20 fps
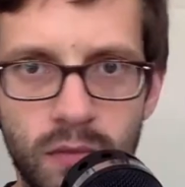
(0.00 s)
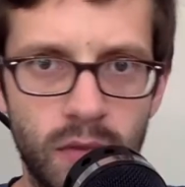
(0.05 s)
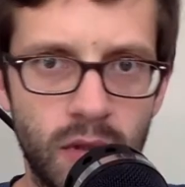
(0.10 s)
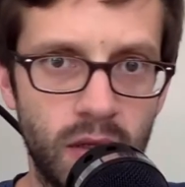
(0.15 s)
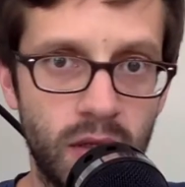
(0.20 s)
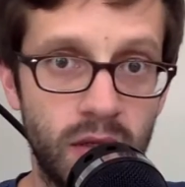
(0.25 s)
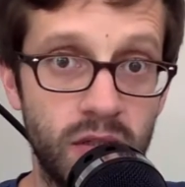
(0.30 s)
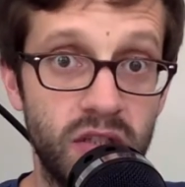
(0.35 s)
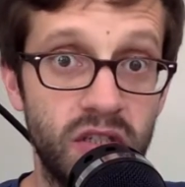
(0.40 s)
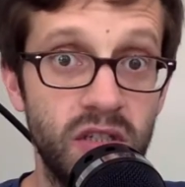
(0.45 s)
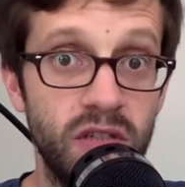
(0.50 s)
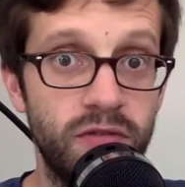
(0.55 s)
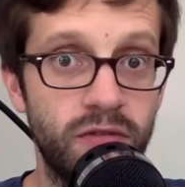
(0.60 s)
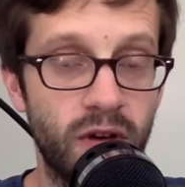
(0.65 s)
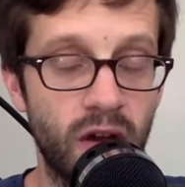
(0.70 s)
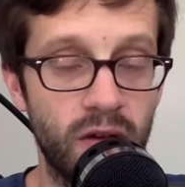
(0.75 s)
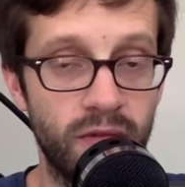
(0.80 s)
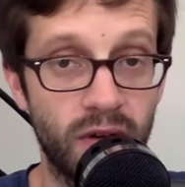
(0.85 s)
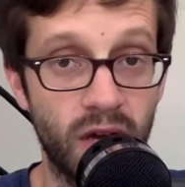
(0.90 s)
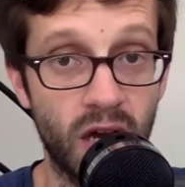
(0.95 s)
And
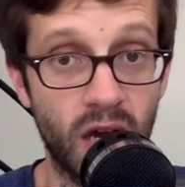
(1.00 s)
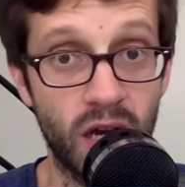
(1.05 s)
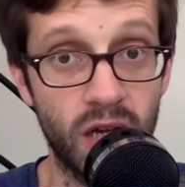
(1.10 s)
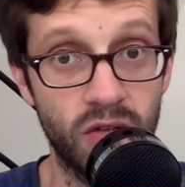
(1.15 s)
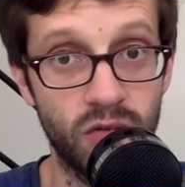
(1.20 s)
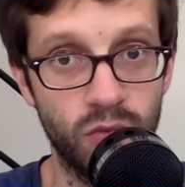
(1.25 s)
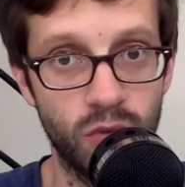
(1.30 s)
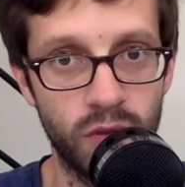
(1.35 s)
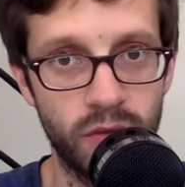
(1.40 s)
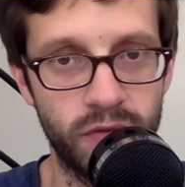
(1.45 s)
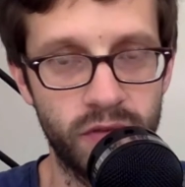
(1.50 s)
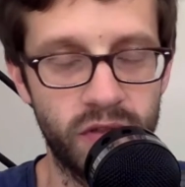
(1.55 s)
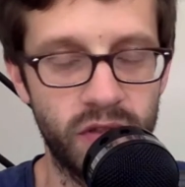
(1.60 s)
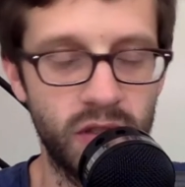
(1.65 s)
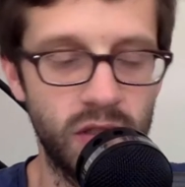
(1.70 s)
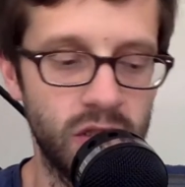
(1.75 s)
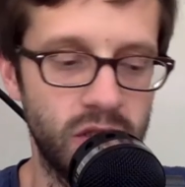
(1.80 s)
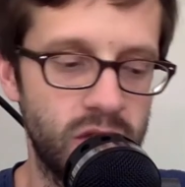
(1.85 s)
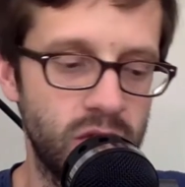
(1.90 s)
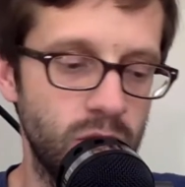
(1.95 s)
d5, as we've
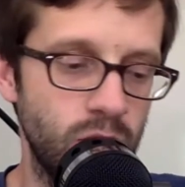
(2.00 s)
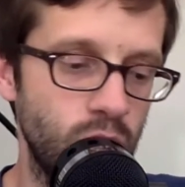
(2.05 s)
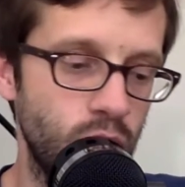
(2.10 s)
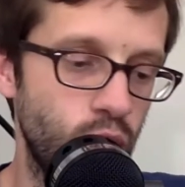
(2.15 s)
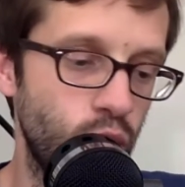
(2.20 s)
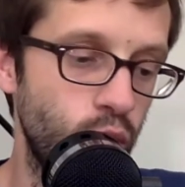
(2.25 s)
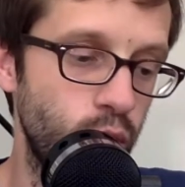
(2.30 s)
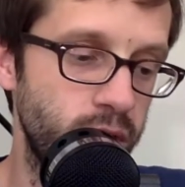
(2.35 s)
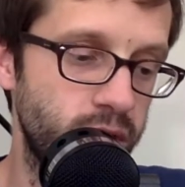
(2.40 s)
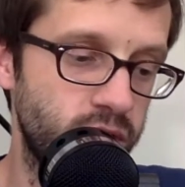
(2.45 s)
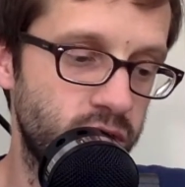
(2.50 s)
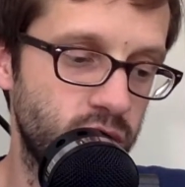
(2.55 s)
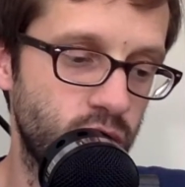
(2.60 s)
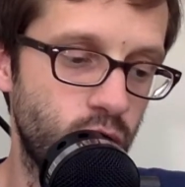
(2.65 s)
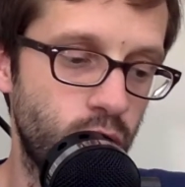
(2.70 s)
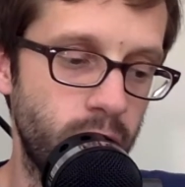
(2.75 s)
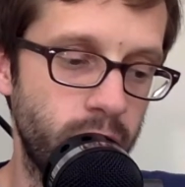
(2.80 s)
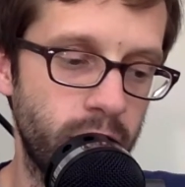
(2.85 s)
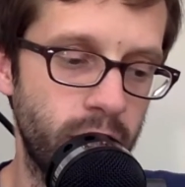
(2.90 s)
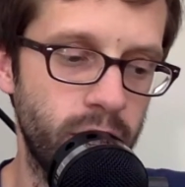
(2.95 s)
seen, is a weak
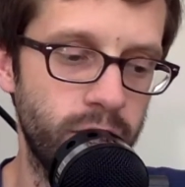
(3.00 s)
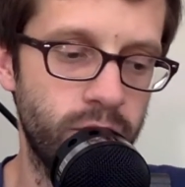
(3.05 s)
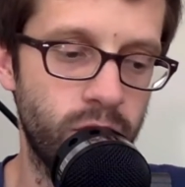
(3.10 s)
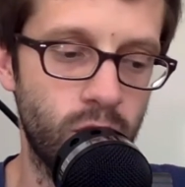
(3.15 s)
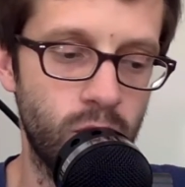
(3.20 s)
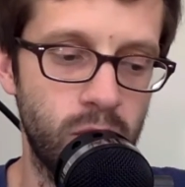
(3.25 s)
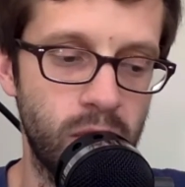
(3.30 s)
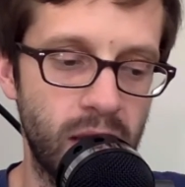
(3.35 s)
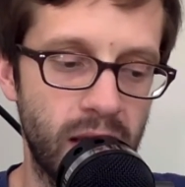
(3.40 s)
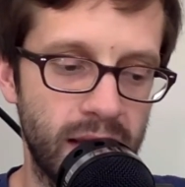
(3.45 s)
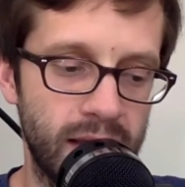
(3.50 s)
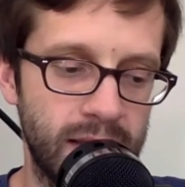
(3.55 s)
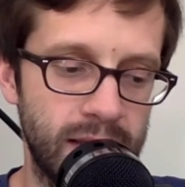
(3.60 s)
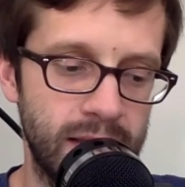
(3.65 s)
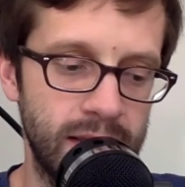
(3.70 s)
square for black.